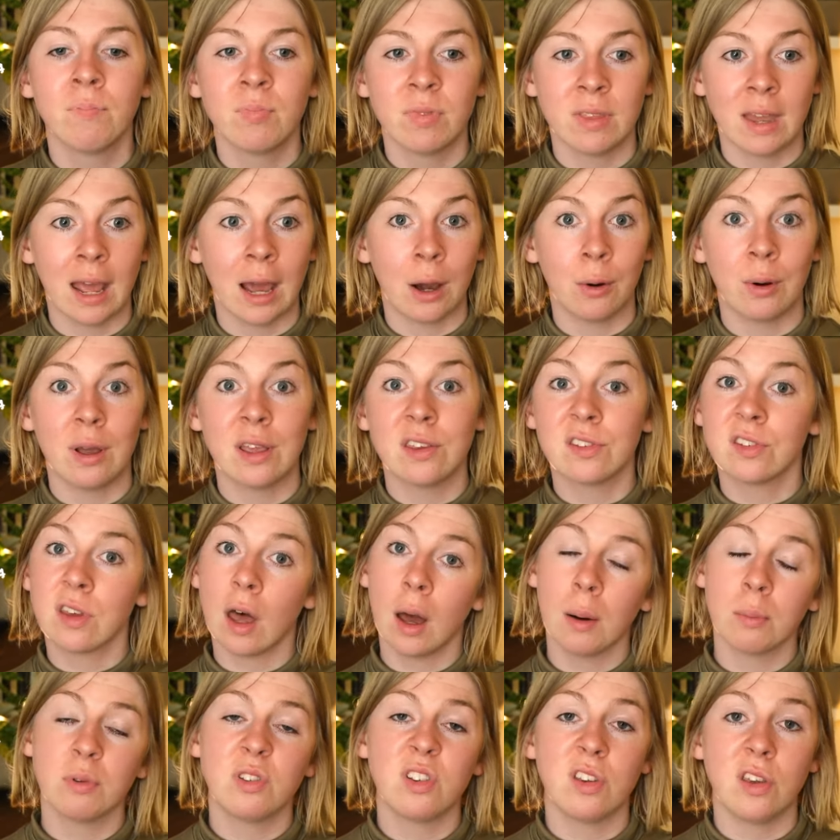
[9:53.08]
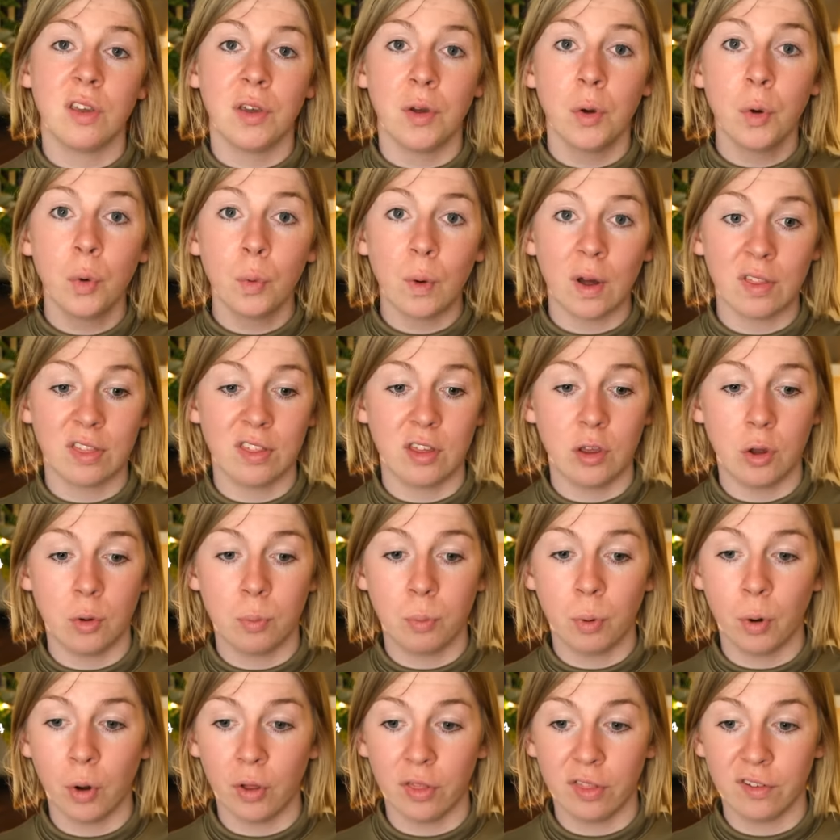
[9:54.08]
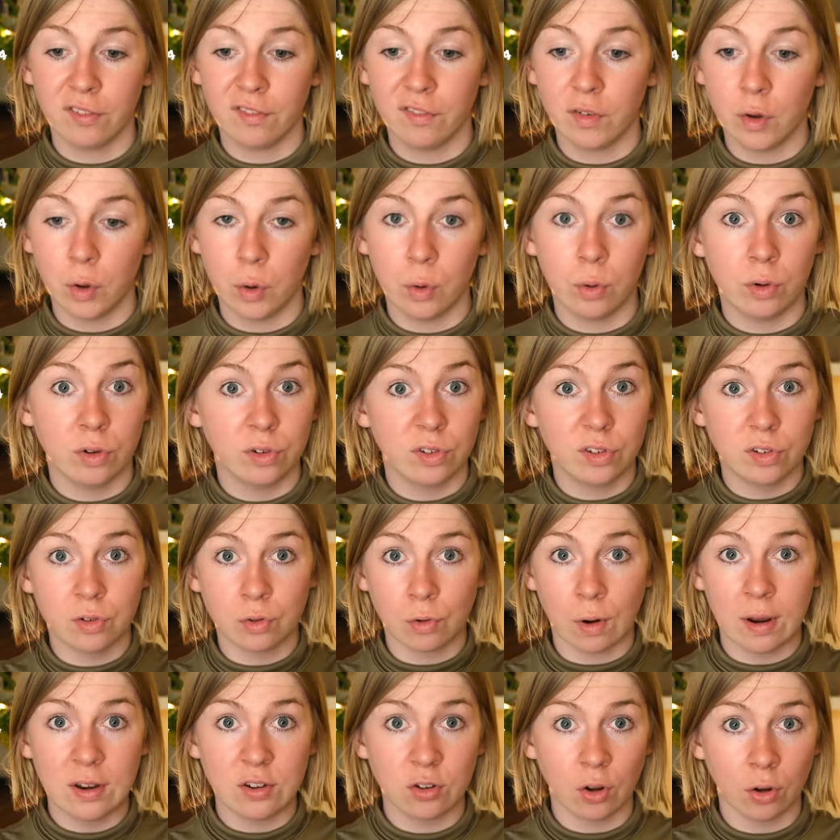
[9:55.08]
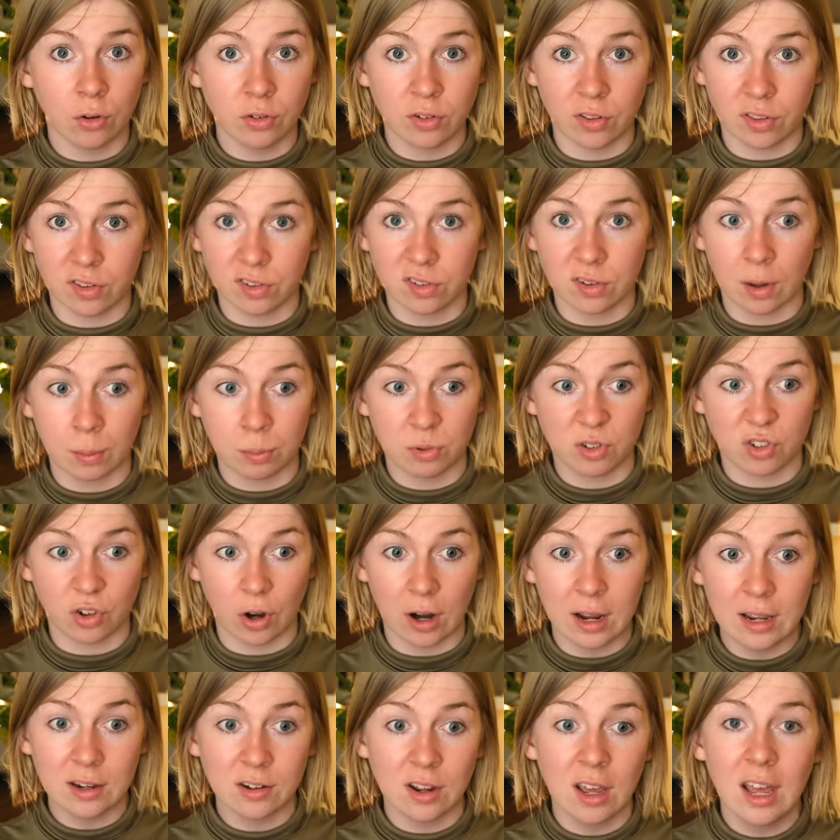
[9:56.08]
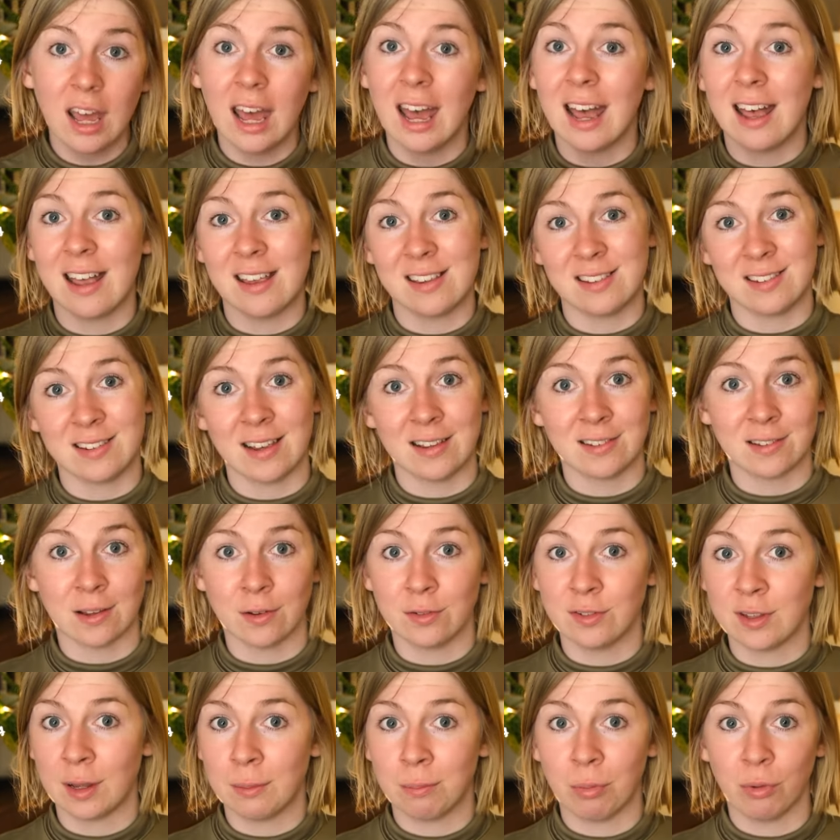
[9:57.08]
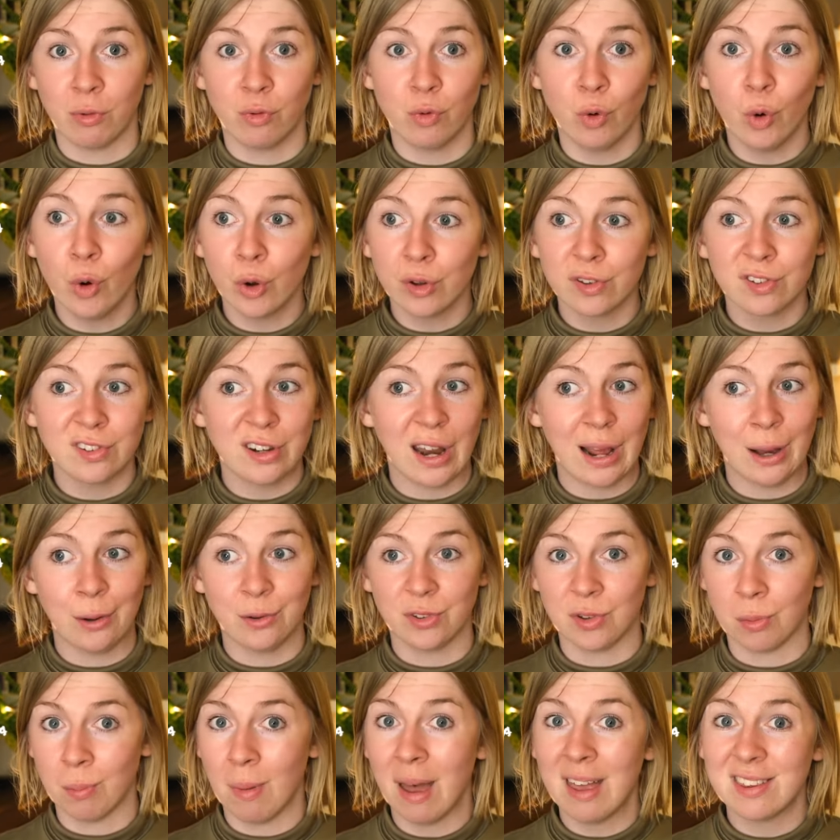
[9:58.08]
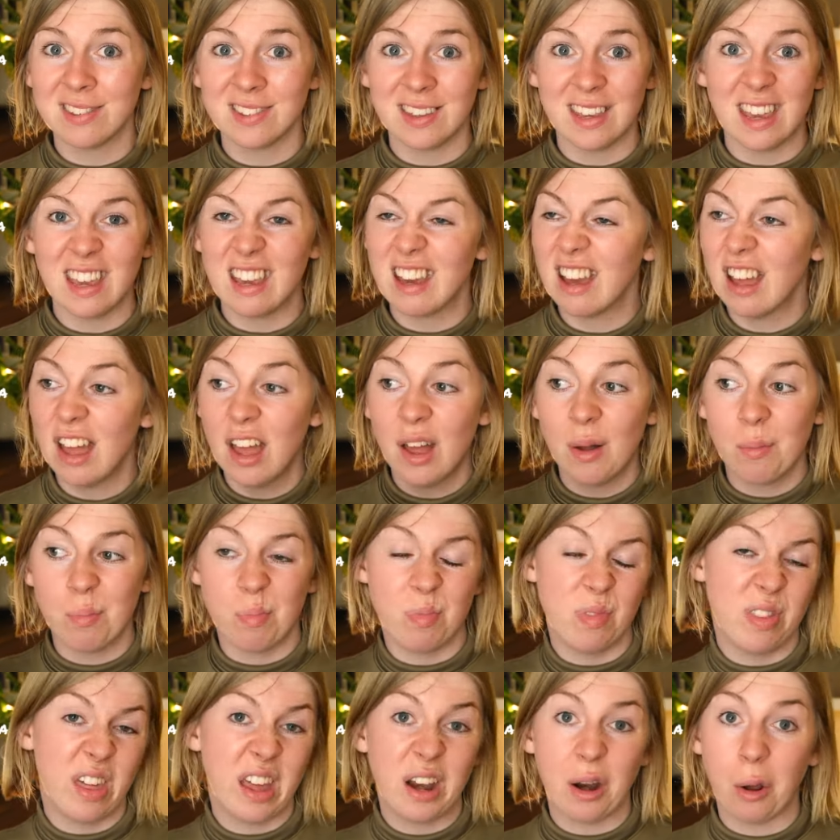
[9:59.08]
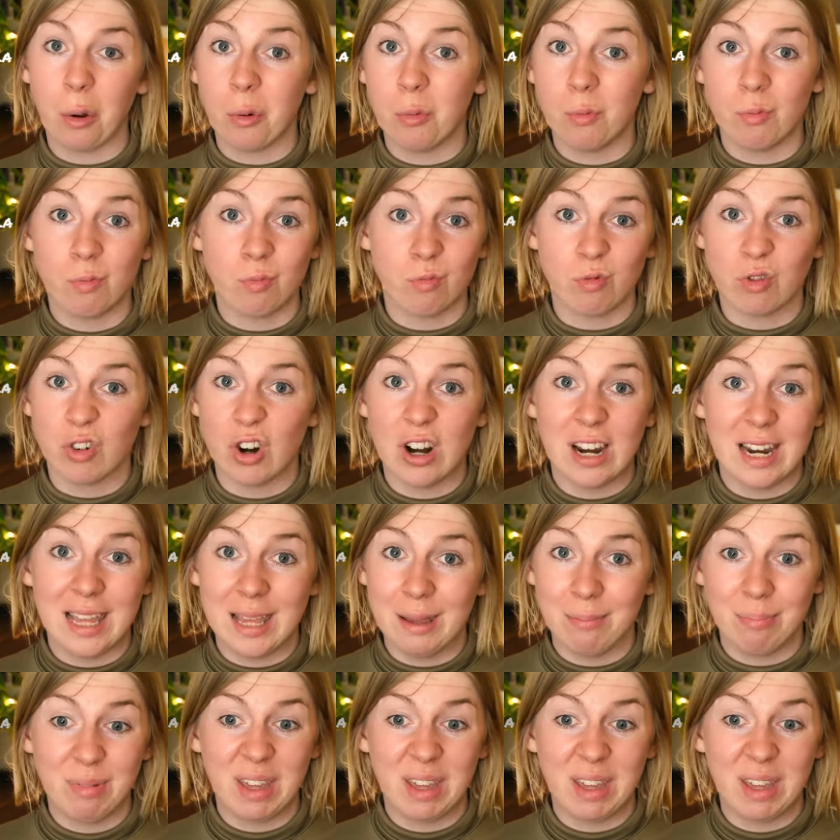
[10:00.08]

Now, it's up to you whether you put the food straight onto the substrate. As I've said before, snails are messy. They don't really